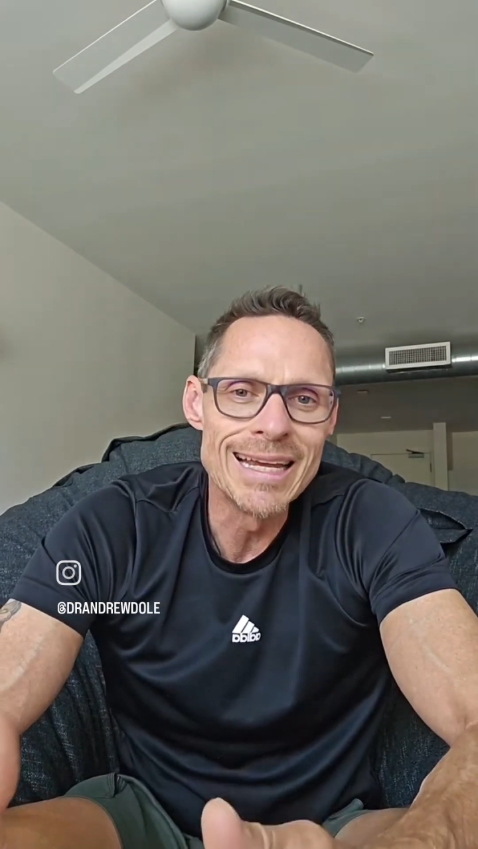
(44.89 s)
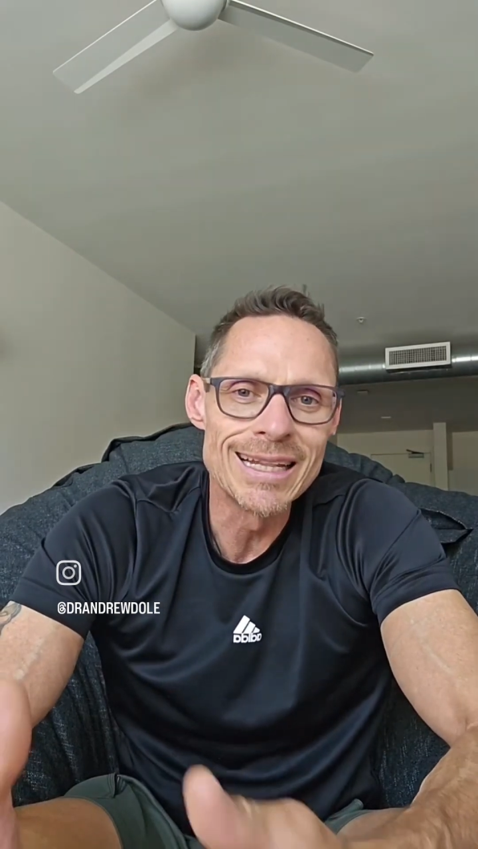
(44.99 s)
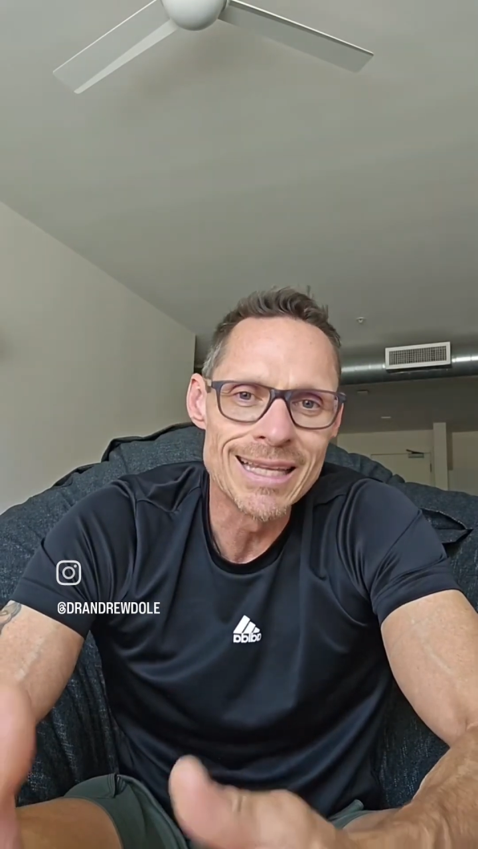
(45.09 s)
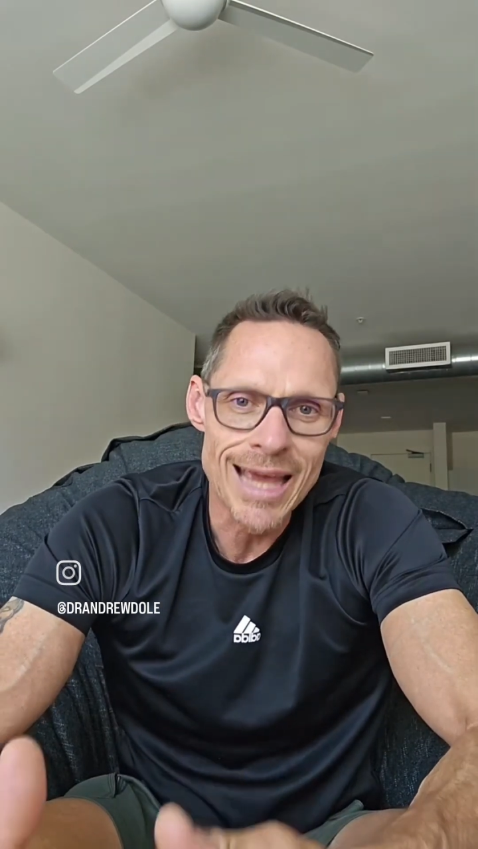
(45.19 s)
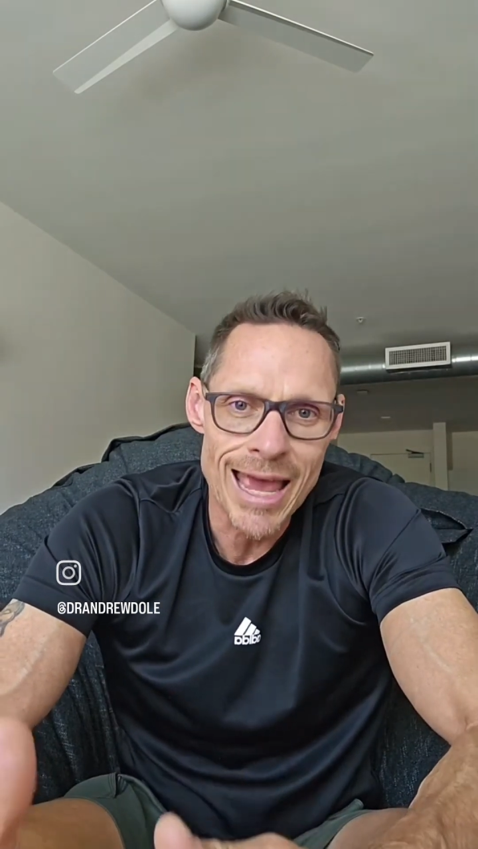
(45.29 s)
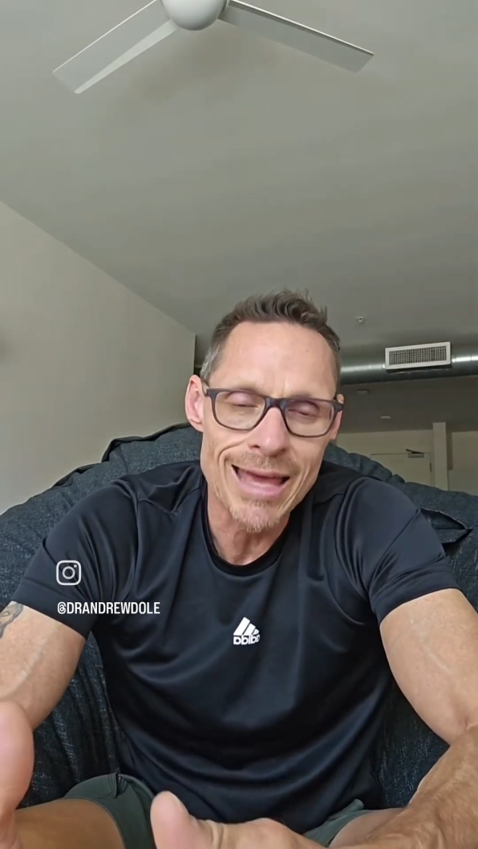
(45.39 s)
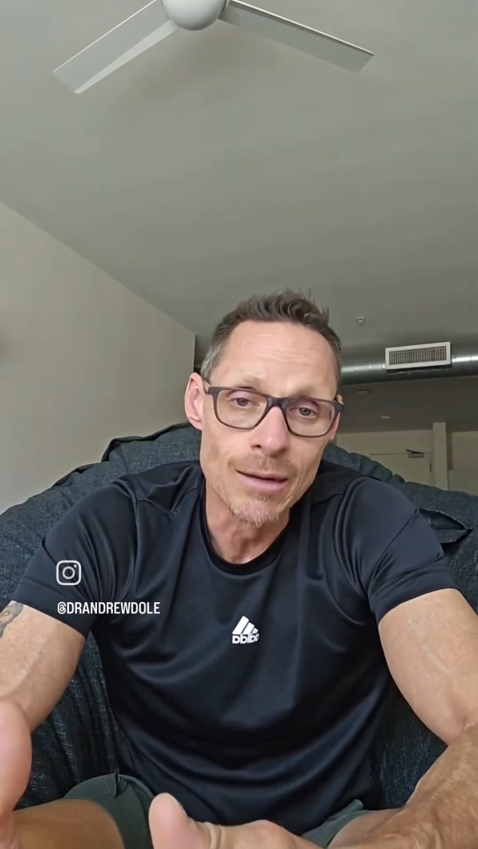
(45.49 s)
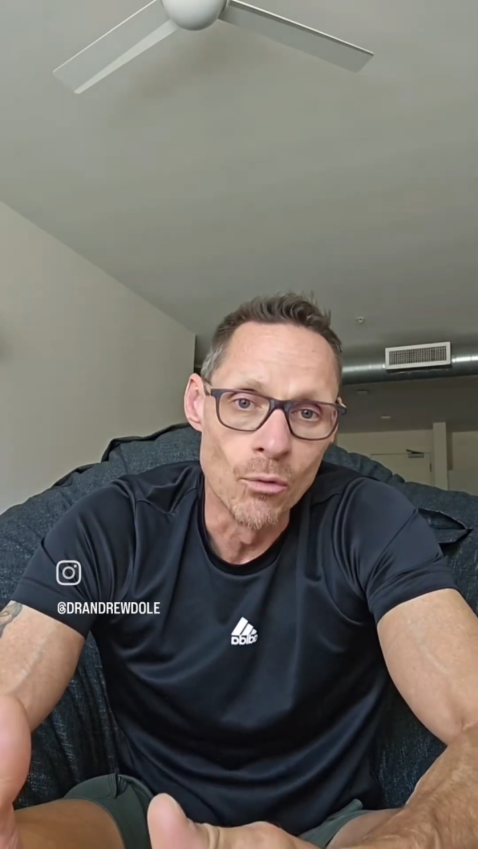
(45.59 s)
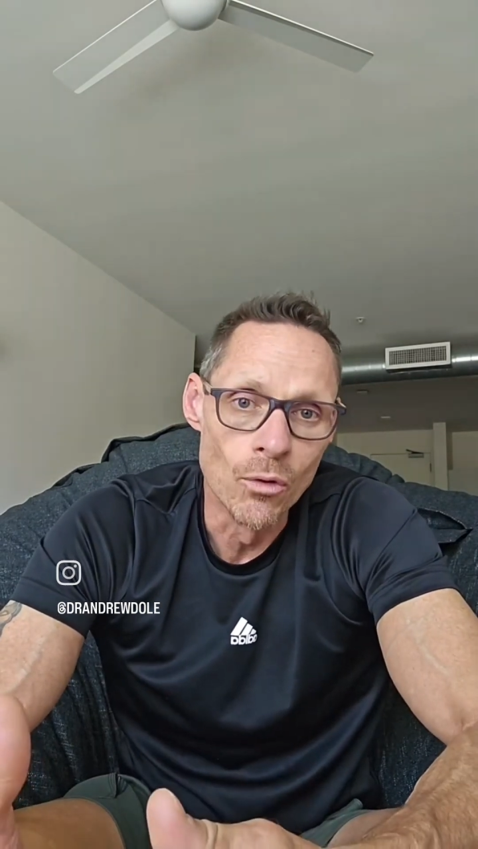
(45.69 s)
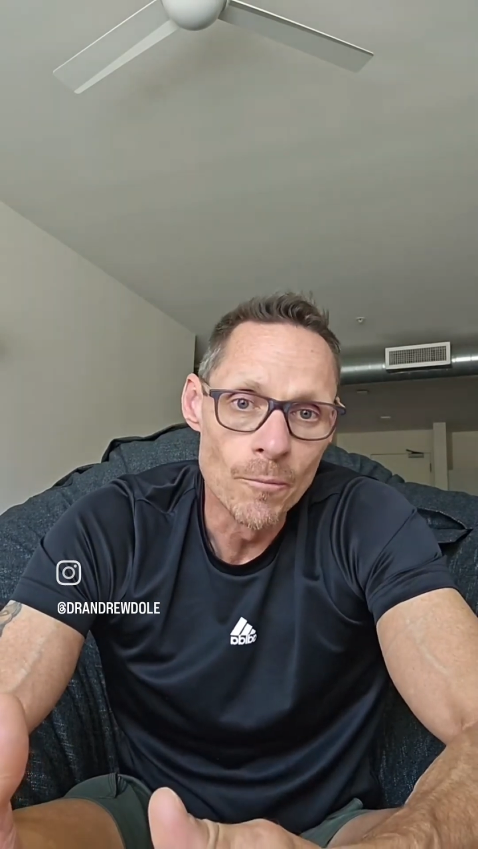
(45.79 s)
eat the
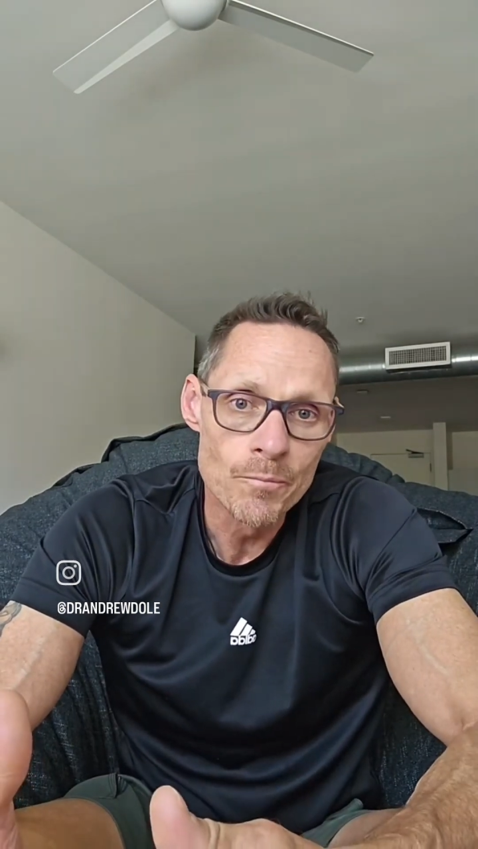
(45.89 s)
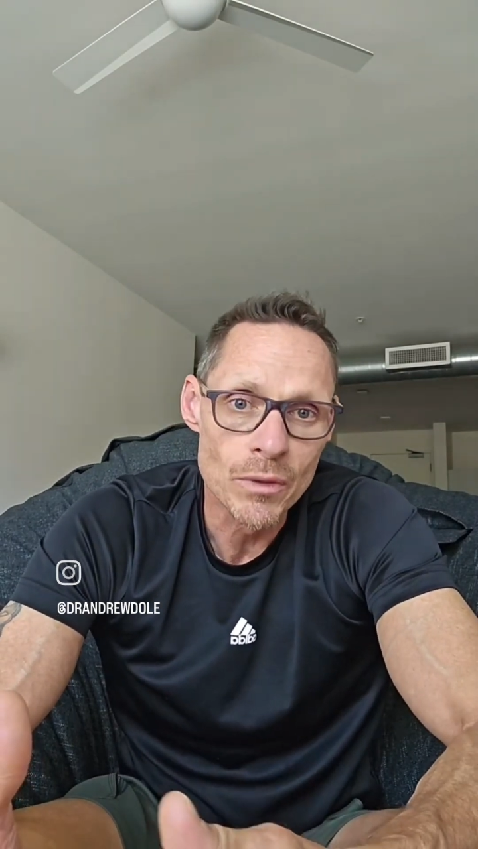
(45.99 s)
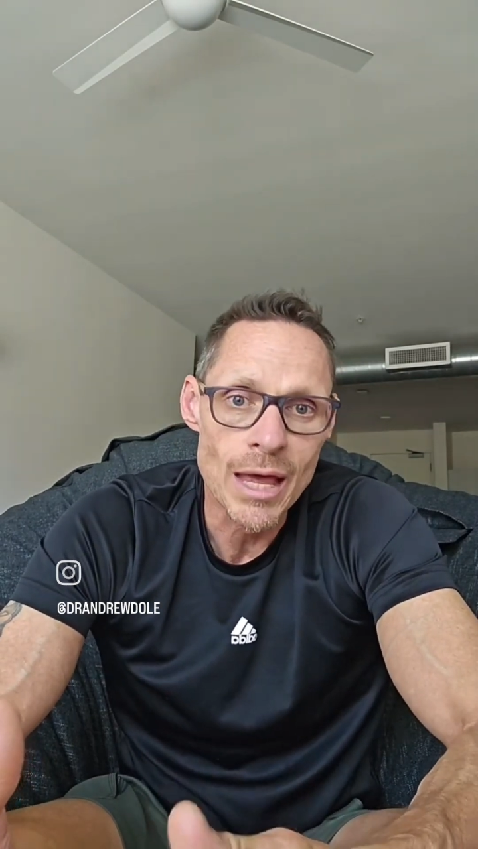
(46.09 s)
animal